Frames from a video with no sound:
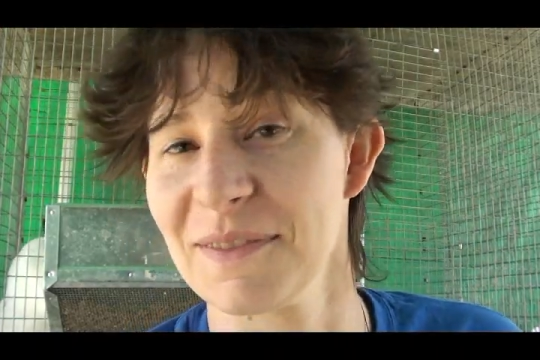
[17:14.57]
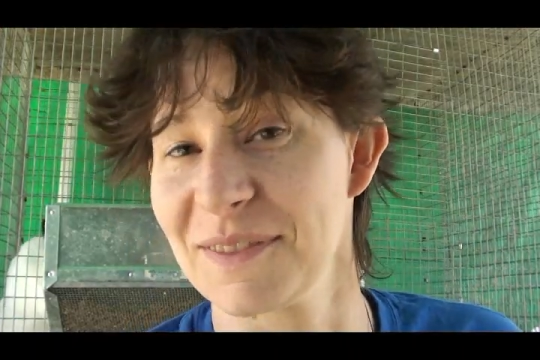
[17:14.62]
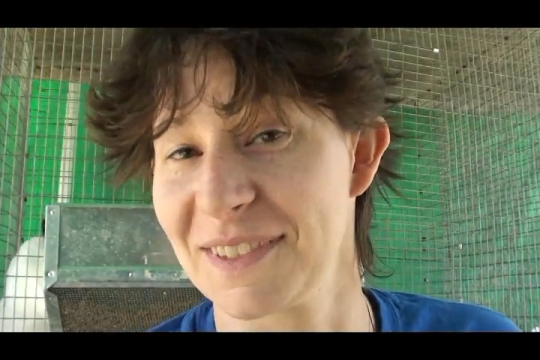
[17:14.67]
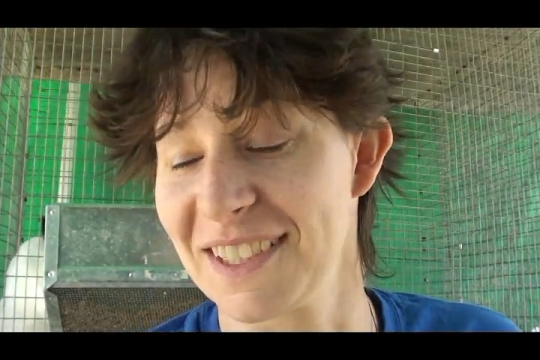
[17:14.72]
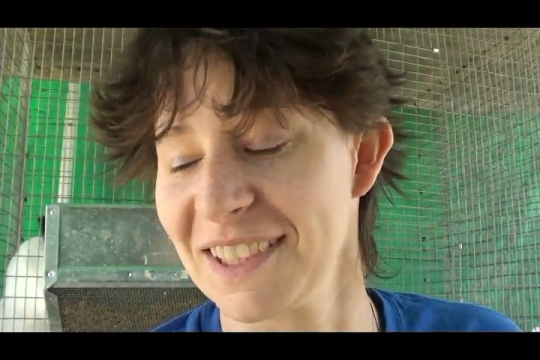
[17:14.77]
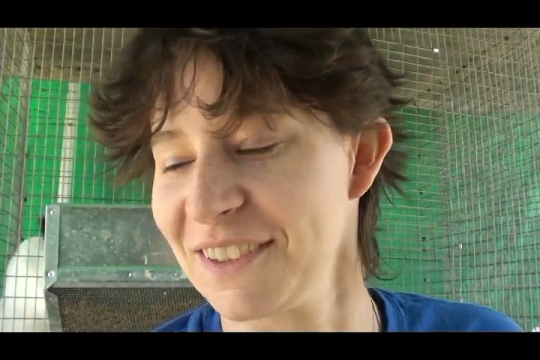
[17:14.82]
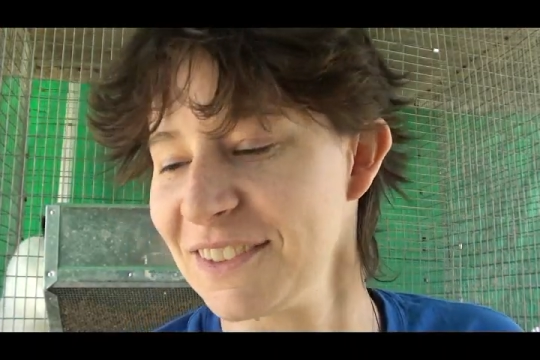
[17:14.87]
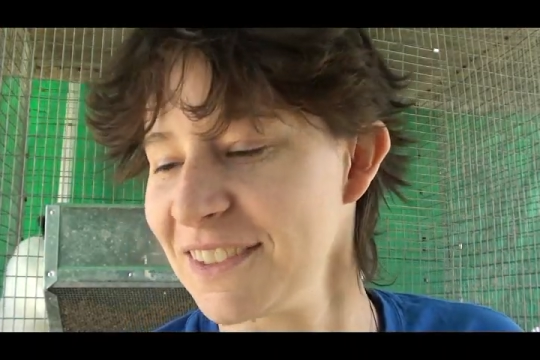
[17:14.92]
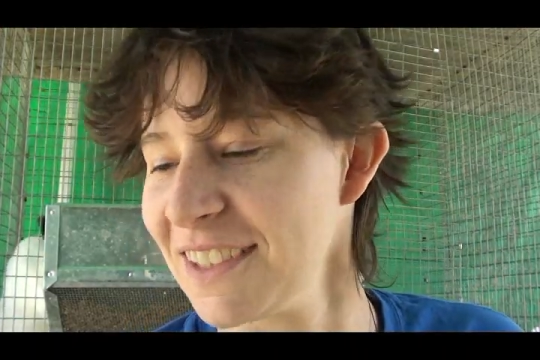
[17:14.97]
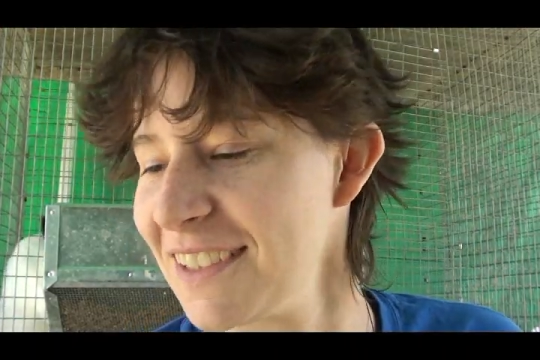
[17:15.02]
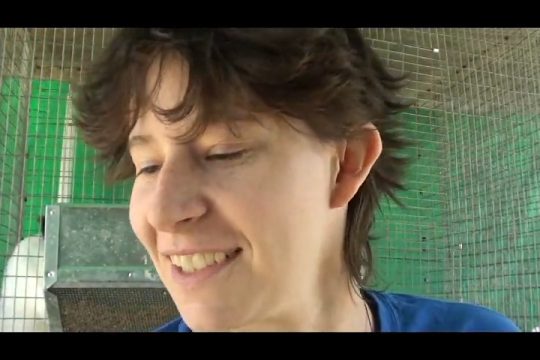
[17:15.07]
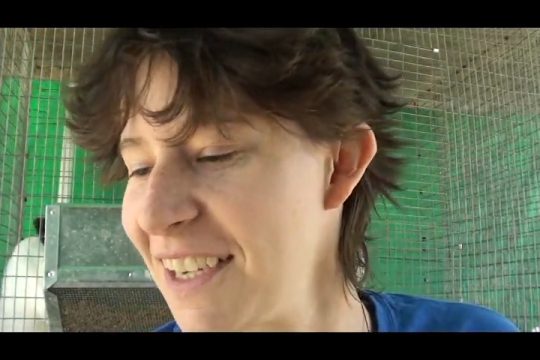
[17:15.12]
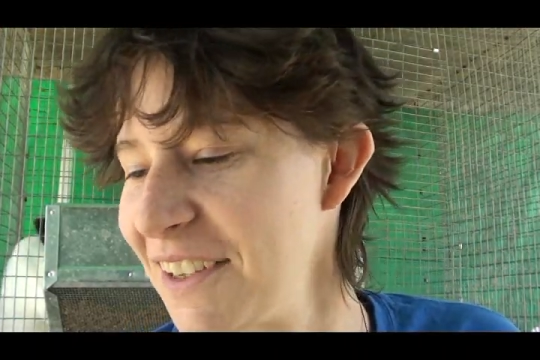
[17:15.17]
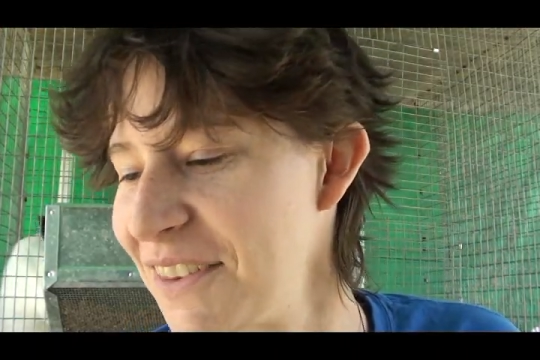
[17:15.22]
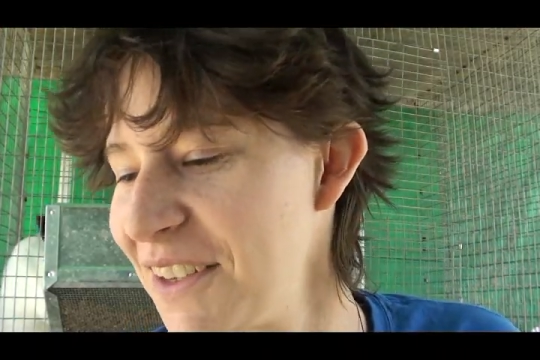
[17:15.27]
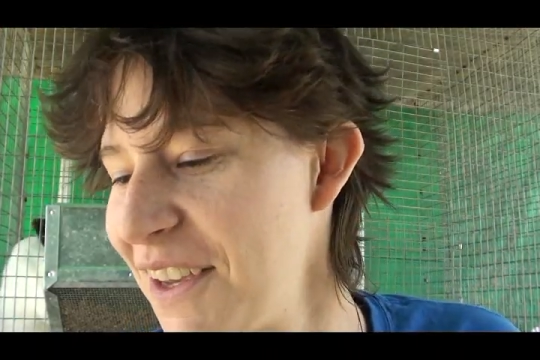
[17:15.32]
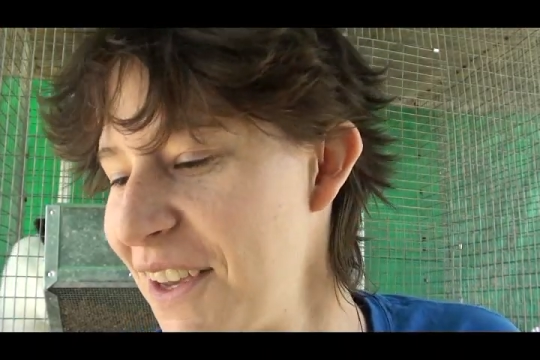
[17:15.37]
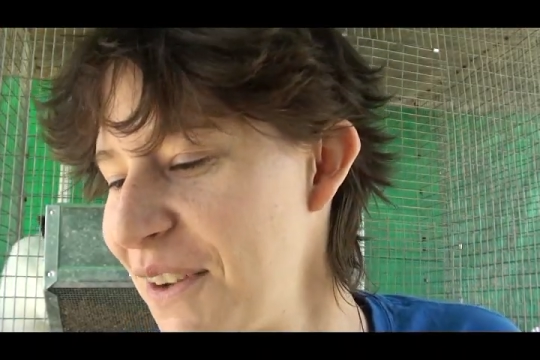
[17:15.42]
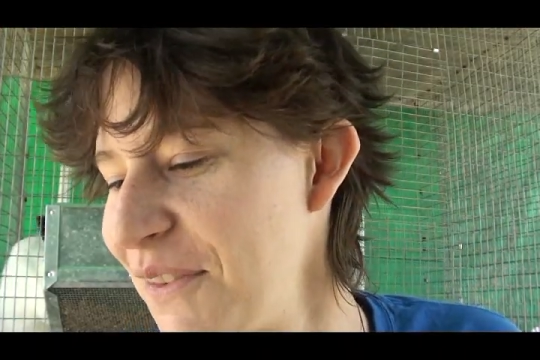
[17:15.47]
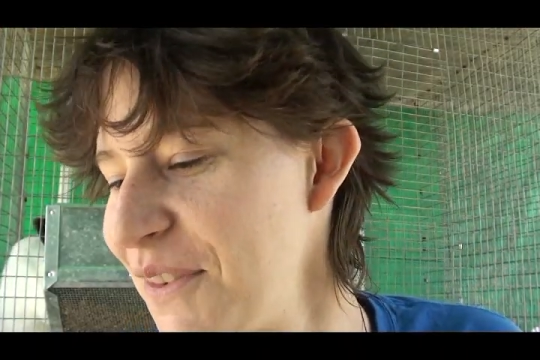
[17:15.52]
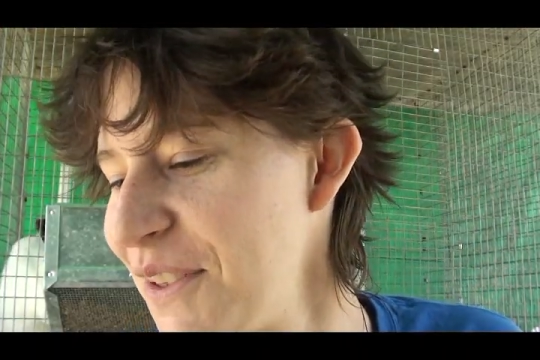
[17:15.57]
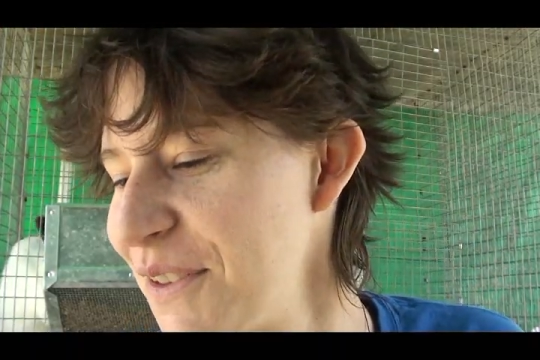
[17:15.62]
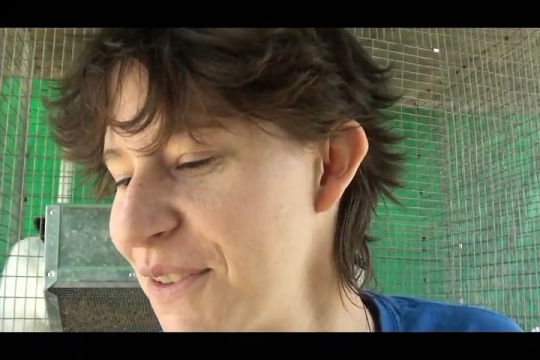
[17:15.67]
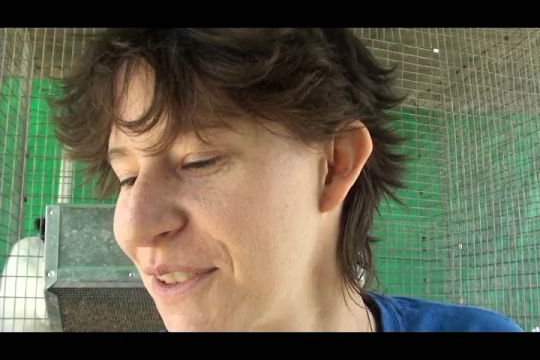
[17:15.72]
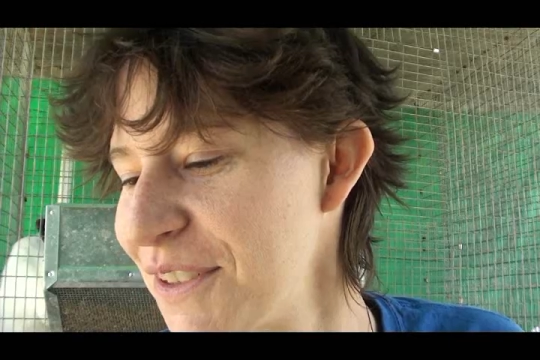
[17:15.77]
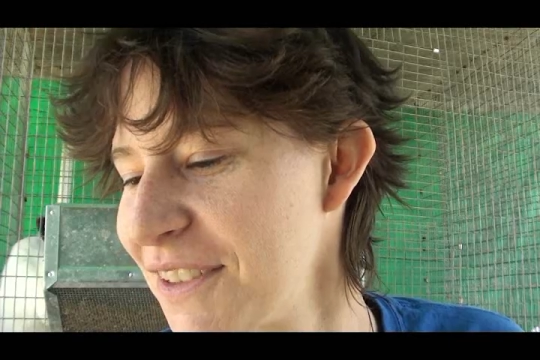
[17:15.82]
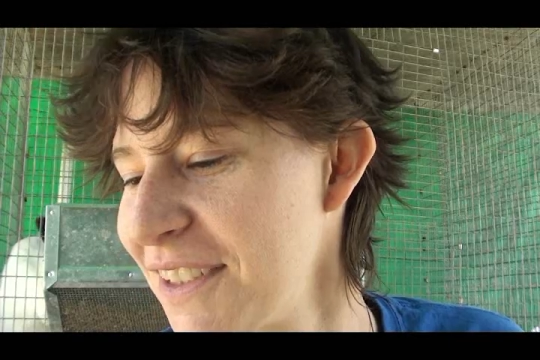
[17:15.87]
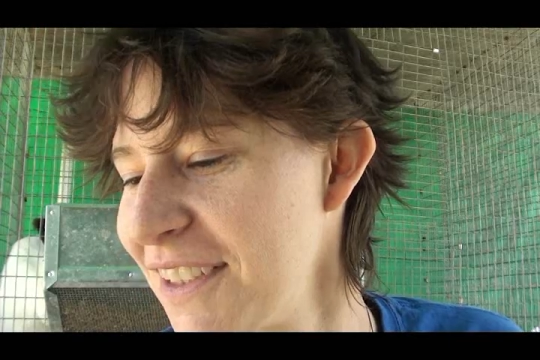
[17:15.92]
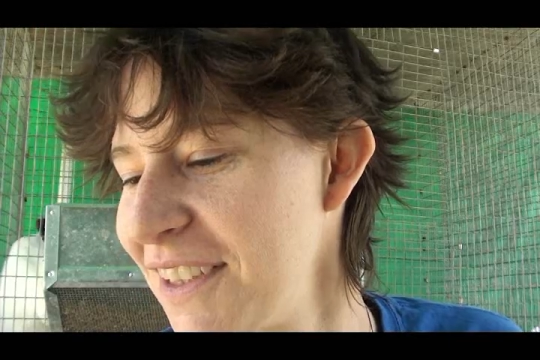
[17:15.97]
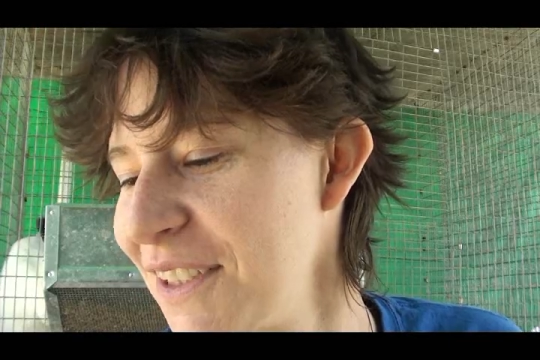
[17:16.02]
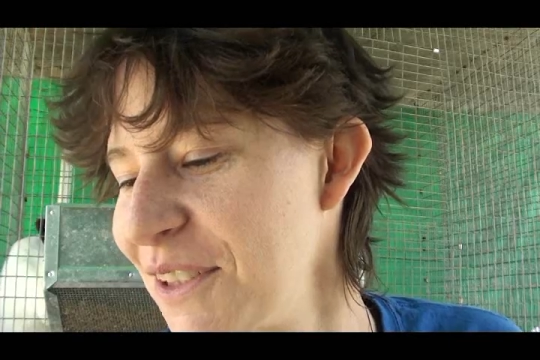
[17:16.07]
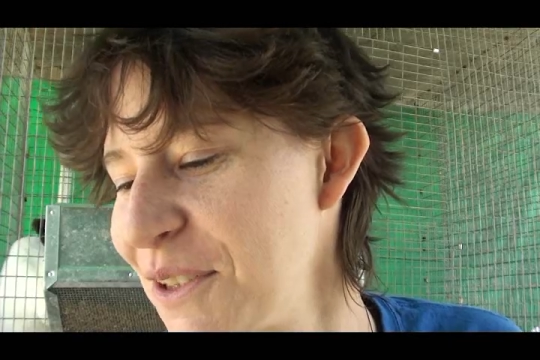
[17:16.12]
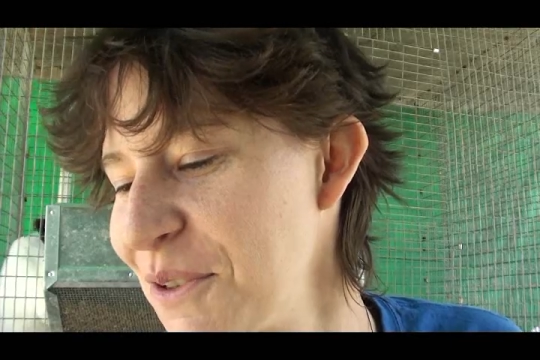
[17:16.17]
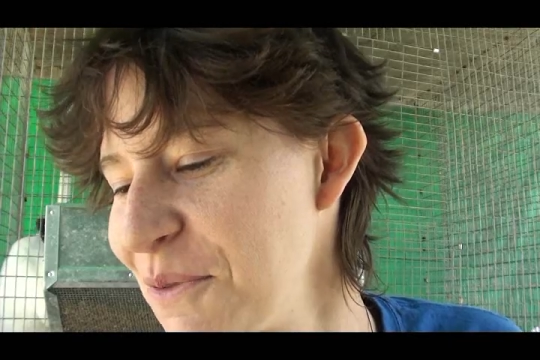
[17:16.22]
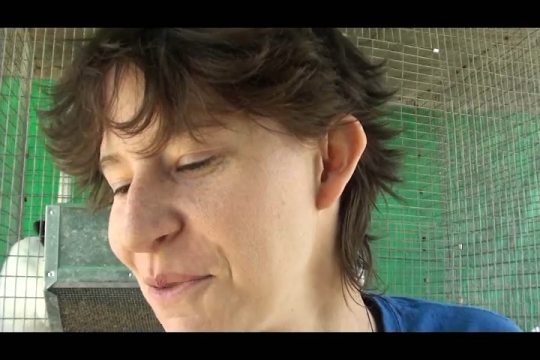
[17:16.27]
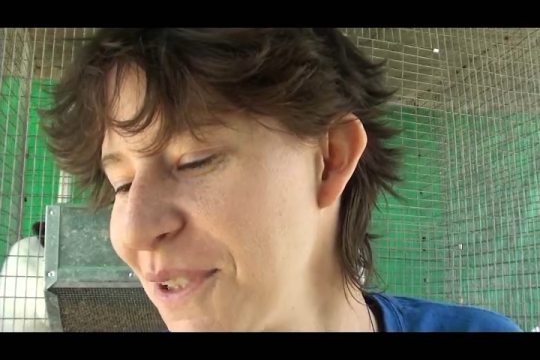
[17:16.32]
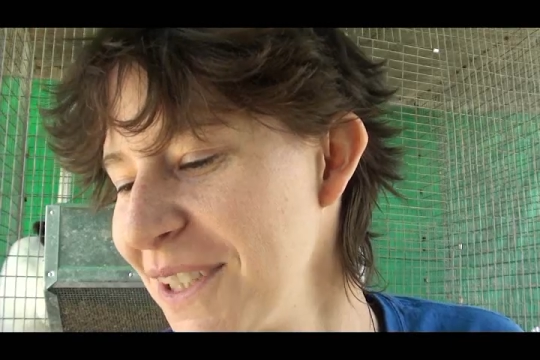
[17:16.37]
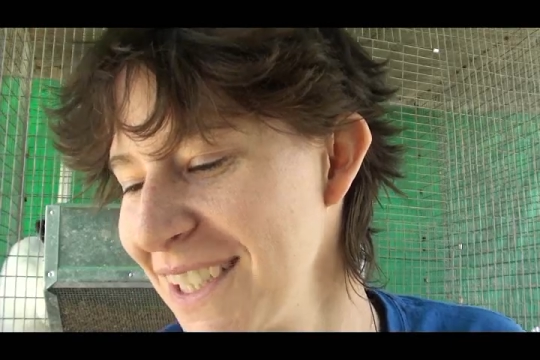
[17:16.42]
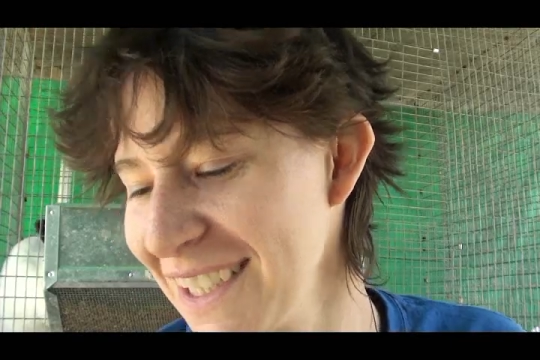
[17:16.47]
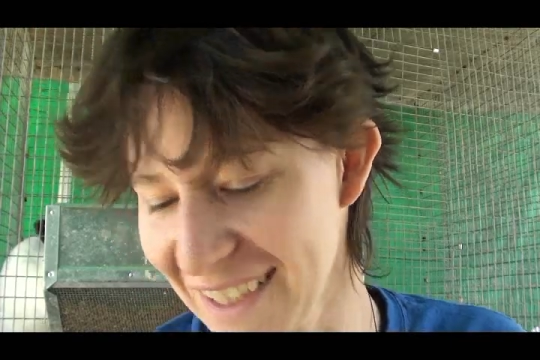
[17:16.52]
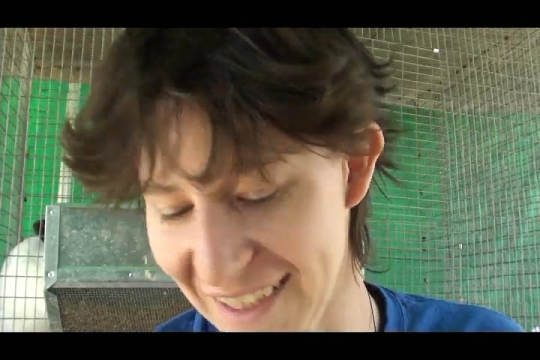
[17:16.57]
tickled to death to have those. I think they're really